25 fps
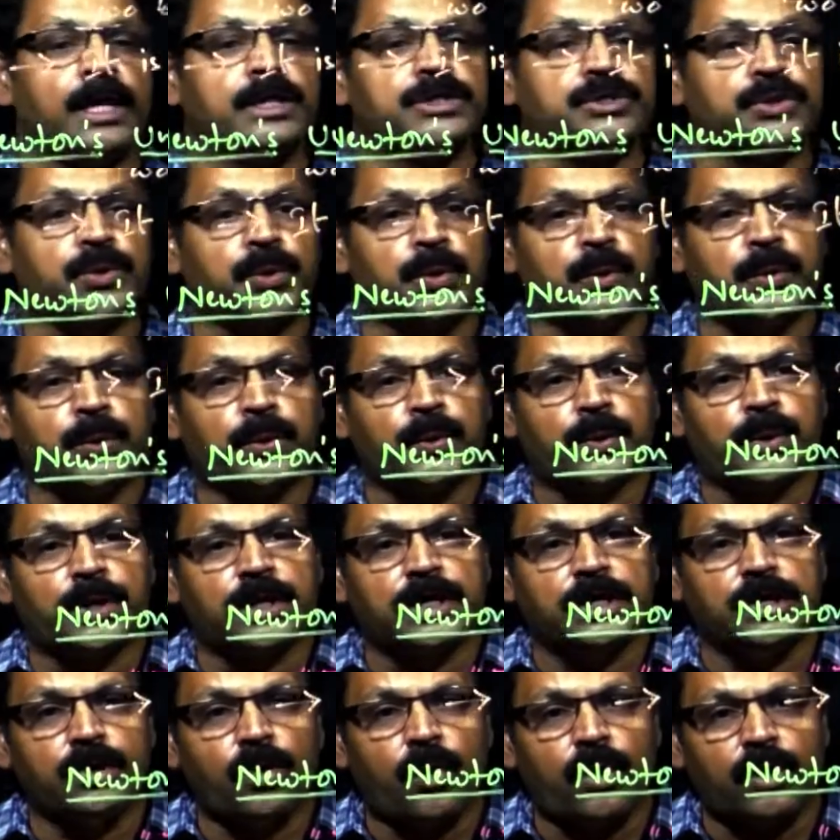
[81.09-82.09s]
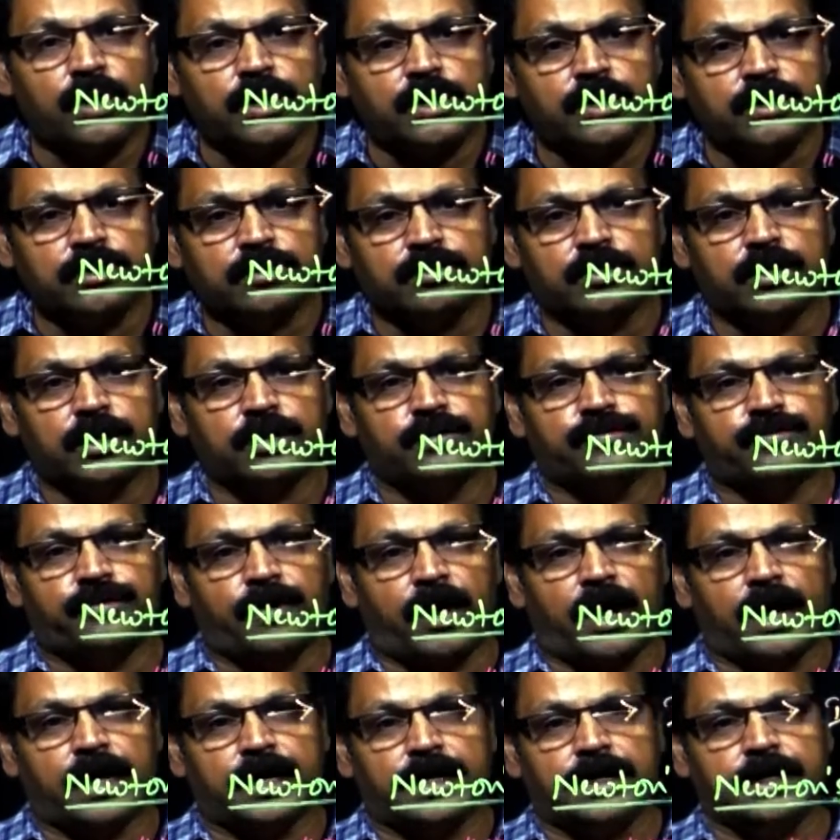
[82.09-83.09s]
So in order to
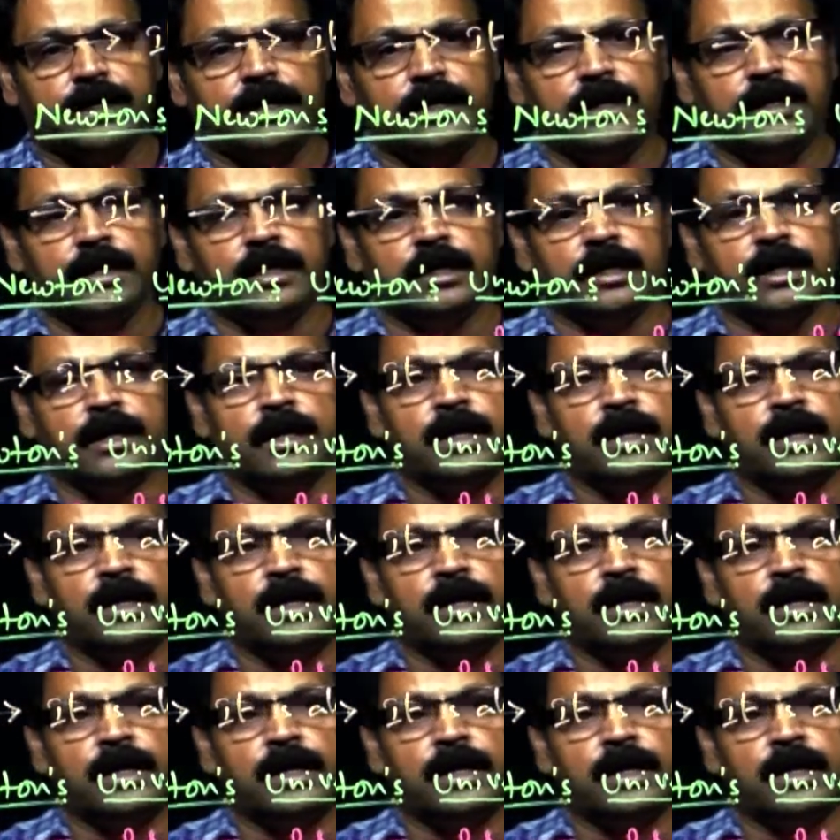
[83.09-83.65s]
define,